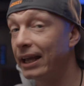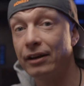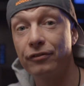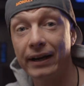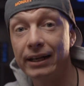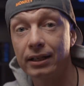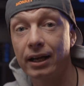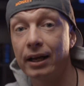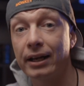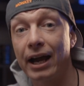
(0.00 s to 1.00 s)
In Final
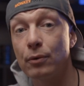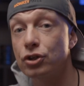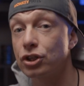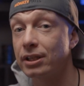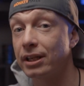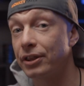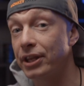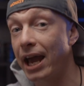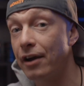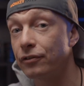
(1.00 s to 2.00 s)
Cut, I would just hit
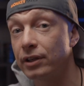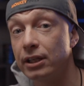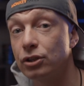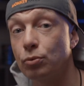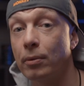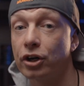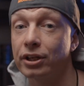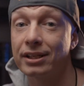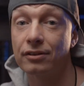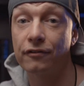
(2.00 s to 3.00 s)
the F key to mark
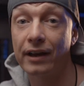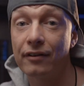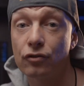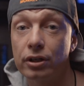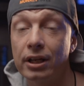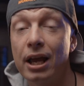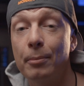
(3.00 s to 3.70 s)
it as a favorite,